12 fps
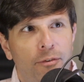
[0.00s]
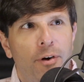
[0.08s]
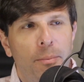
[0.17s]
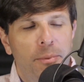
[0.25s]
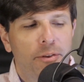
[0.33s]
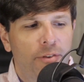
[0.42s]

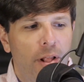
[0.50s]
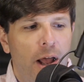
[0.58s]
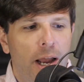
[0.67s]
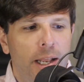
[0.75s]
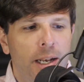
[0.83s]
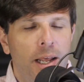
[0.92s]
from this
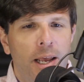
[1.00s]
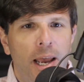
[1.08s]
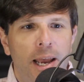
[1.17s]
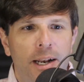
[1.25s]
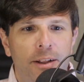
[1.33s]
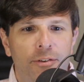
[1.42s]
line
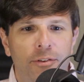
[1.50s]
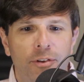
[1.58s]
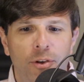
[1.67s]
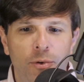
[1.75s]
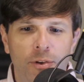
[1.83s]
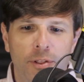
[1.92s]
and is
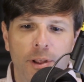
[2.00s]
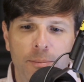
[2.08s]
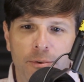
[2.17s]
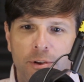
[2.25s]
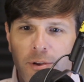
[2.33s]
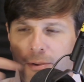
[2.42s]
using
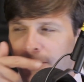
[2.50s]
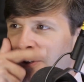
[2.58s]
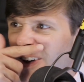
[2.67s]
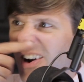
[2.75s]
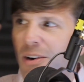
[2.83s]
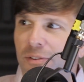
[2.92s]
them to
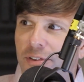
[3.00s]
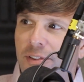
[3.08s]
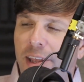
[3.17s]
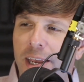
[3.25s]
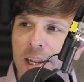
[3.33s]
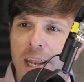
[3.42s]

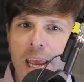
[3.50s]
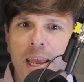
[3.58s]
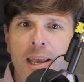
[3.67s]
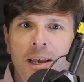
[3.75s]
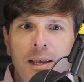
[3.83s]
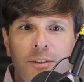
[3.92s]
harvest
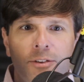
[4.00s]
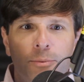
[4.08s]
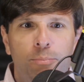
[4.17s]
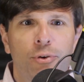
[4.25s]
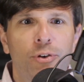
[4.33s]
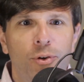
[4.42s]
DNA
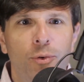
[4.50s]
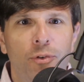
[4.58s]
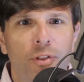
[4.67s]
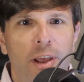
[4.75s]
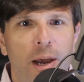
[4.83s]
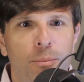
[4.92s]
to
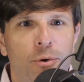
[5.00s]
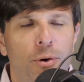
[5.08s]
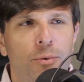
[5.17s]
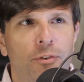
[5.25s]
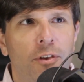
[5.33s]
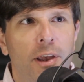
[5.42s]
produce
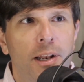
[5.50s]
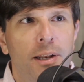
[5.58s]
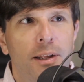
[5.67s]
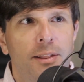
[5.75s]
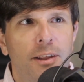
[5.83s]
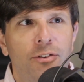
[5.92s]
lab-grown skin.
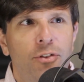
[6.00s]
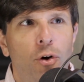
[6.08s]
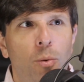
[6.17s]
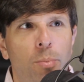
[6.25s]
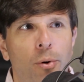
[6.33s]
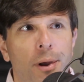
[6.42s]
That's the
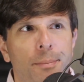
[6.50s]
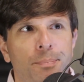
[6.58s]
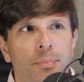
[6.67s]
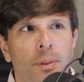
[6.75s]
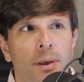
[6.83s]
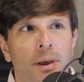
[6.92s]
whole point.
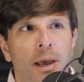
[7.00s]
Yep.